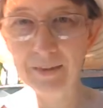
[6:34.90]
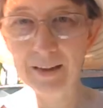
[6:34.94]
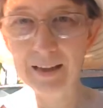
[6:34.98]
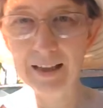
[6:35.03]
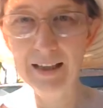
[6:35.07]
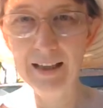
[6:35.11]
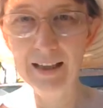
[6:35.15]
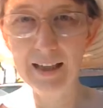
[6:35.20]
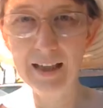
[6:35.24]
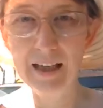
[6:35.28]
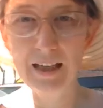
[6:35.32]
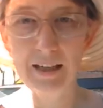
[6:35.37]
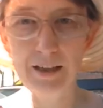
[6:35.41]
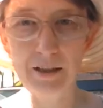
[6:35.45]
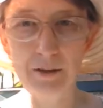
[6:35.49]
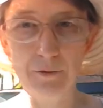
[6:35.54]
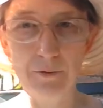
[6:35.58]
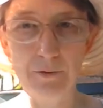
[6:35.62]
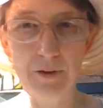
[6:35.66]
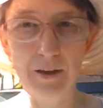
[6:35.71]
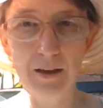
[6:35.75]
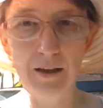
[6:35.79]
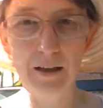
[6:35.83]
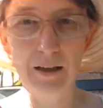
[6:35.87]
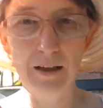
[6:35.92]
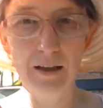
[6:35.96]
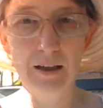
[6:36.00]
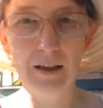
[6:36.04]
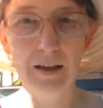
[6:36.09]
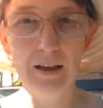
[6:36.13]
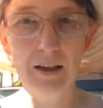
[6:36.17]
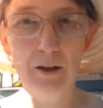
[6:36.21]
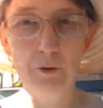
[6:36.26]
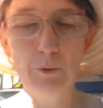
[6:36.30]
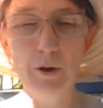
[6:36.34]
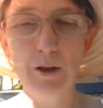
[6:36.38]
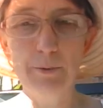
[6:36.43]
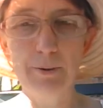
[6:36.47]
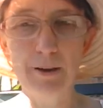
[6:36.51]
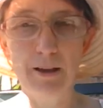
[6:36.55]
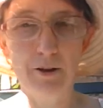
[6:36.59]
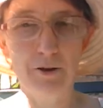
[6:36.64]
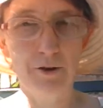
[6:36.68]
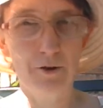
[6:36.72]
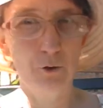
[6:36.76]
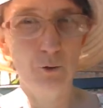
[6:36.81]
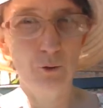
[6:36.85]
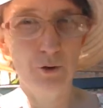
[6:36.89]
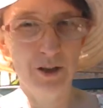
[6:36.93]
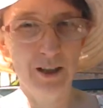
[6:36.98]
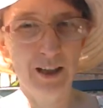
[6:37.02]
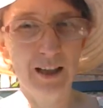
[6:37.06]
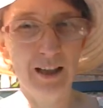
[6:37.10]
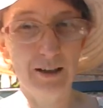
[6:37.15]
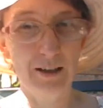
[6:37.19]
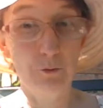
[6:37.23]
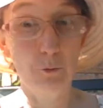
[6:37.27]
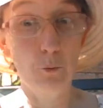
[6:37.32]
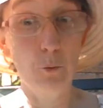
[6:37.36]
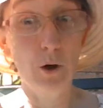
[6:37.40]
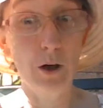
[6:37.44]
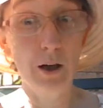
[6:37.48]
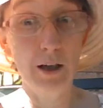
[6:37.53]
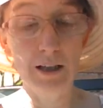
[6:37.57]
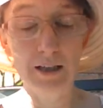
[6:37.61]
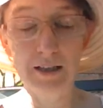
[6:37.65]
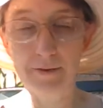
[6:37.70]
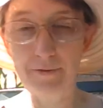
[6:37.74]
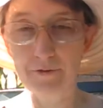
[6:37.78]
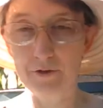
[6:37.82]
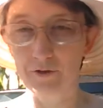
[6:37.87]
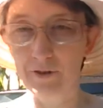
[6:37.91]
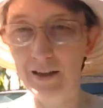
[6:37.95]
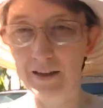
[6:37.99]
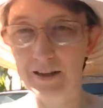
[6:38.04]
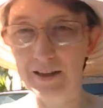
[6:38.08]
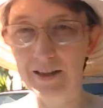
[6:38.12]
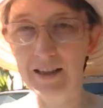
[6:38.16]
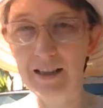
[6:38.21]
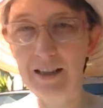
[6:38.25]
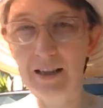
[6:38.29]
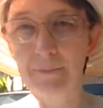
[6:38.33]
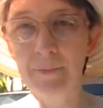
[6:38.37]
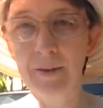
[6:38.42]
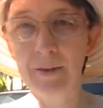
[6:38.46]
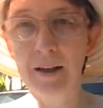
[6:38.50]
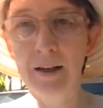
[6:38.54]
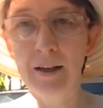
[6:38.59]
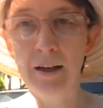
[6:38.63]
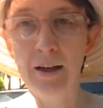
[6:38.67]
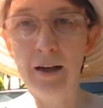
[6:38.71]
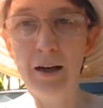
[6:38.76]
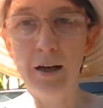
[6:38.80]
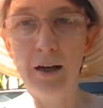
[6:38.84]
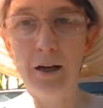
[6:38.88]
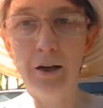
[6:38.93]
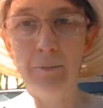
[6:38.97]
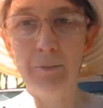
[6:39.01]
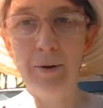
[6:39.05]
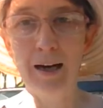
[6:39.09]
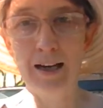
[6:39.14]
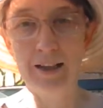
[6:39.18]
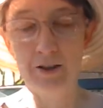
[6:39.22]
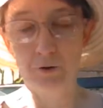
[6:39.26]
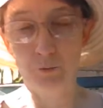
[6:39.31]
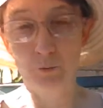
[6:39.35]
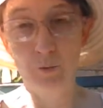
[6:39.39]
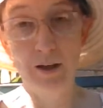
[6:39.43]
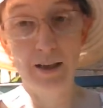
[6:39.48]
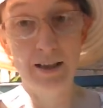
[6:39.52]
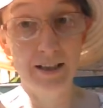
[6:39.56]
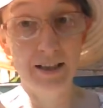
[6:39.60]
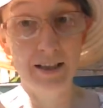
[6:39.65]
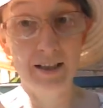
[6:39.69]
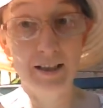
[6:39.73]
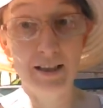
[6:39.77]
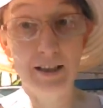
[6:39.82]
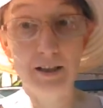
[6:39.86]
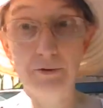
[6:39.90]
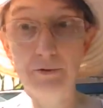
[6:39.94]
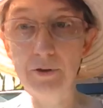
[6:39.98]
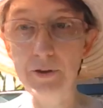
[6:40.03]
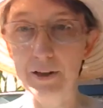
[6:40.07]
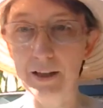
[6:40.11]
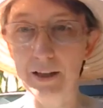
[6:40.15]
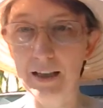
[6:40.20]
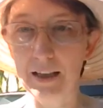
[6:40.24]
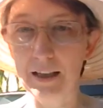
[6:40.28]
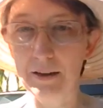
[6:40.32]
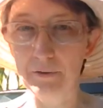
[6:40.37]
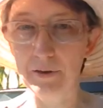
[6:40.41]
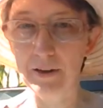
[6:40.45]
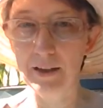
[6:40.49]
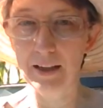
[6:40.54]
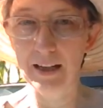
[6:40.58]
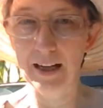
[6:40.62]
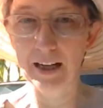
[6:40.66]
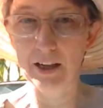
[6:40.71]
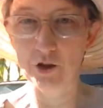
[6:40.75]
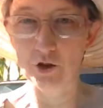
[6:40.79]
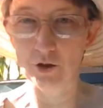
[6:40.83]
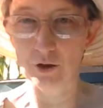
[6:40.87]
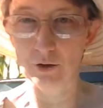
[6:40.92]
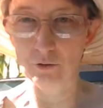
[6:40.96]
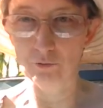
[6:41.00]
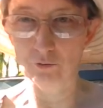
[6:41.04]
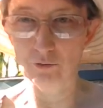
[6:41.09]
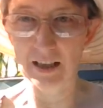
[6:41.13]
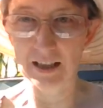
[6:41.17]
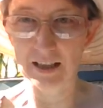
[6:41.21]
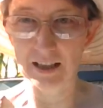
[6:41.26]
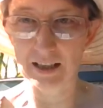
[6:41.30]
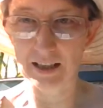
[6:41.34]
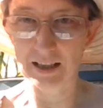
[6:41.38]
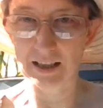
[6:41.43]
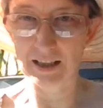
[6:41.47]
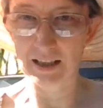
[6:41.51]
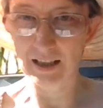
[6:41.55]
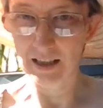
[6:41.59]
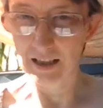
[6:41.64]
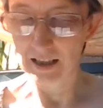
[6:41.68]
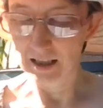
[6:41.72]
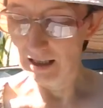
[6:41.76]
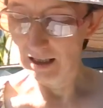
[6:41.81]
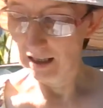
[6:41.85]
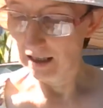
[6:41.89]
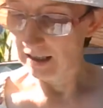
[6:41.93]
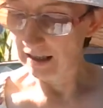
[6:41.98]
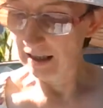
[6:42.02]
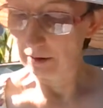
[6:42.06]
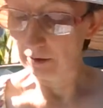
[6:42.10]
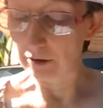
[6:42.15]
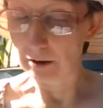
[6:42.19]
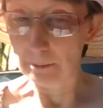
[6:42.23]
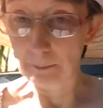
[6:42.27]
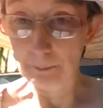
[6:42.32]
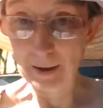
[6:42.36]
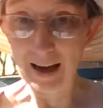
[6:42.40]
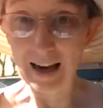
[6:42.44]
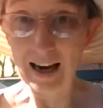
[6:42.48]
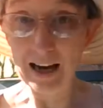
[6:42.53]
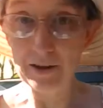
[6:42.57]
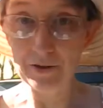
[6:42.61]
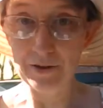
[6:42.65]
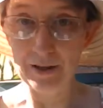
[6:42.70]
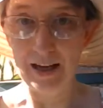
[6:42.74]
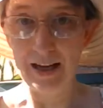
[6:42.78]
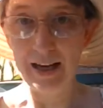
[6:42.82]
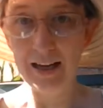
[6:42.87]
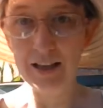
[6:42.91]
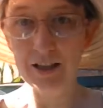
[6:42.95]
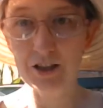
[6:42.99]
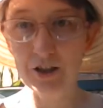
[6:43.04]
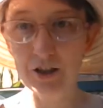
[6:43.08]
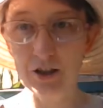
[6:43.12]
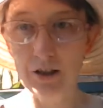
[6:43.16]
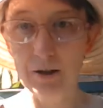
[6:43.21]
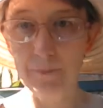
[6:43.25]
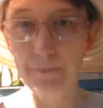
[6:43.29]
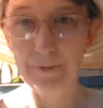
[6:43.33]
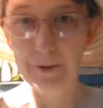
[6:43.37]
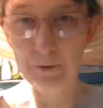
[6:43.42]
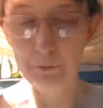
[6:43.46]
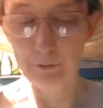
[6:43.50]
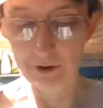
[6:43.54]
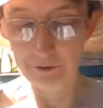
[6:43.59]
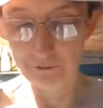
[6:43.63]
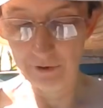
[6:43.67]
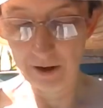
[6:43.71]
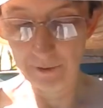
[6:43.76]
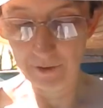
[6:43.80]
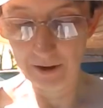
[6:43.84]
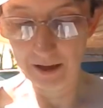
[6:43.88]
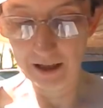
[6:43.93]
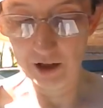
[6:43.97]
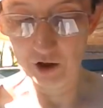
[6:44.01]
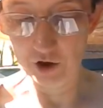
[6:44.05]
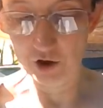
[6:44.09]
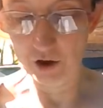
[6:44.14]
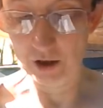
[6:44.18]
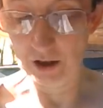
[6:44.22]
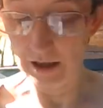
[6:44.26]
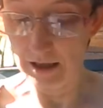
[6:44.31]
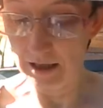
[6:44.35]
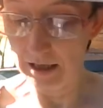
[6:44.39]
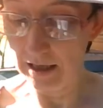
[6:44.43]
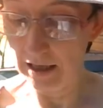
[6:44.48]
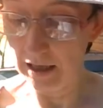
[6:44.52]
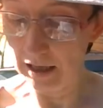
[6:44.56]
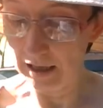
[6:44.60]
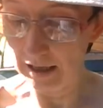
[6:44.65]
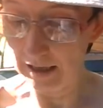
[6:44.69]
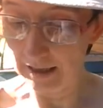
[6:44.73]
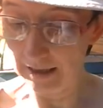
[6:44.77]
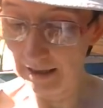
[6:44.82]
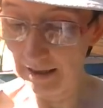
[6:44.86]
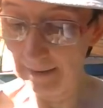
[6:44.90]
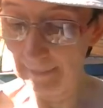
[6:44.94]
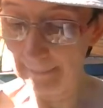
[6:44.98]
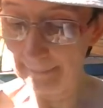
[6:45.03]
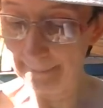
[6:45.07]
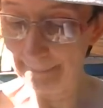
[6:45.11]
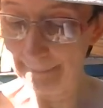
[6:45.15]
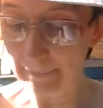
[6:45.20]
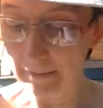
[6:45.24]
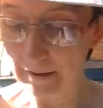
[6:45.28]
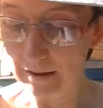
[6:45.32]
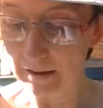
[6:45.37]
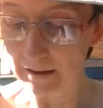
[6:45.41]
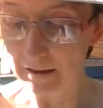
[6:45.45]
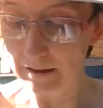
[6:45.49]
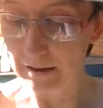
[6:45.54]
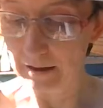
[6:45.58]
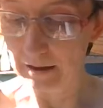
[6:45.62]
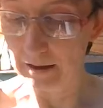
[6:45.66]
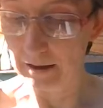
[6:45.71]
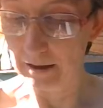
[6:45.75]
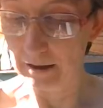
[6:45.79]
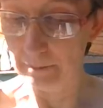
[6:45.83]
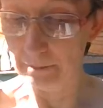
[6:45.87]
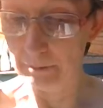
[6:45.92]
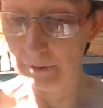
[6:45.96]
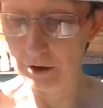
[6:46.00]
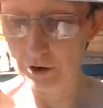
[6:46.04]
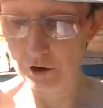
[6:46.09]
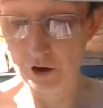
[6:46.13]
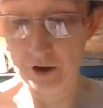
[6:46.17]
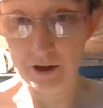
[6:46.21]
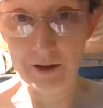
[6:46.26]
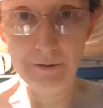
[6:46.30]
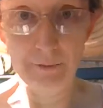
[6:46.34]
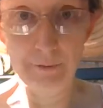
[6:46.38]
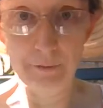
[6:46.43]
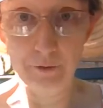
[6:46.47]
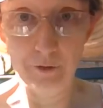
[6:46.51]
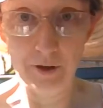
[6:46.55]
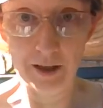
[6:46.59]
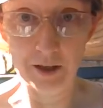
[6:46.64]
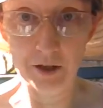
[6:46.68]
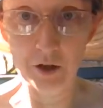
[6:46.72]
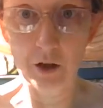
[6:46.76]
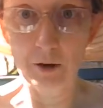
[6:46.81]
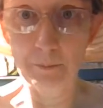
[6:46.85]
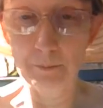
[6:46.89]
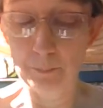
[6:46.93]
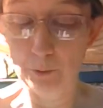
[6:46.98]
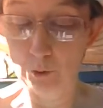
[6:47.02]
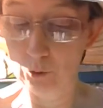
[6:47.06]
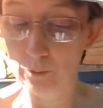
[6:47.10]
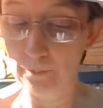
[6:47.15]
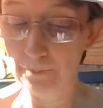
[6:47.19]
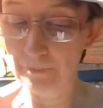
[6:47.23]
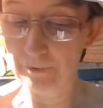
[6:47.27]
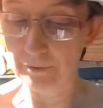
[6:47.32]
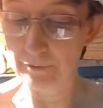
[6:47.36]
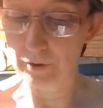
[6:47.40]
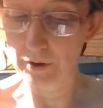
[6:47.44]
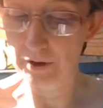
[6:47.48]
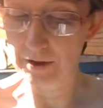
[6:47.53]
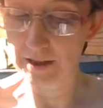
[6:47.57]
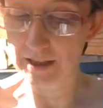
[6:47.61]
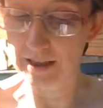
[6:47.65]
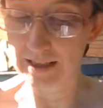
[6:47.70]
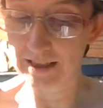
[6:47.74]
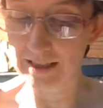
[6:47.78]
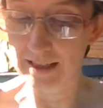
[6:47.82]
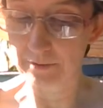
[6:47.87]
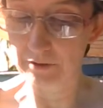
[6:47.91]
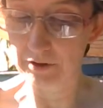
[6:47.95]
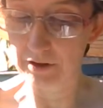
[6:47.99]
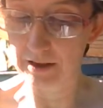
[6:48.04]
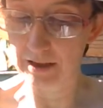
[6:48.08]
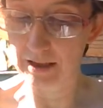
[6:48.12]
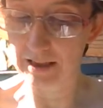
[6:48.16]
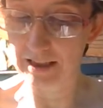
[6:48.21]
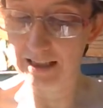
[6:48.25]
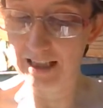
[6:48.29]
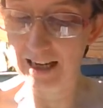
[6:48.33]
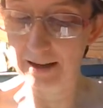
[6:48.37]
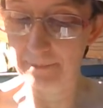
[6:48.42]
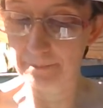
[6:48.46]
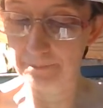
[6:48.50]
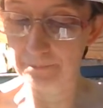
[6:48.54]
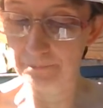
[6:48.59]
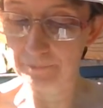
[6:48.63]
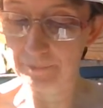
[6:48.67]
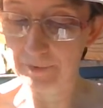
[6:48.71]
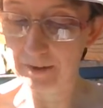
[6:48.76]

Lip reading: It kind of, with a bit of thought, it kind of works for us as well as it did for the ancient readers. Now, compare that with Revelation 9, just for example, verses 7 to 10.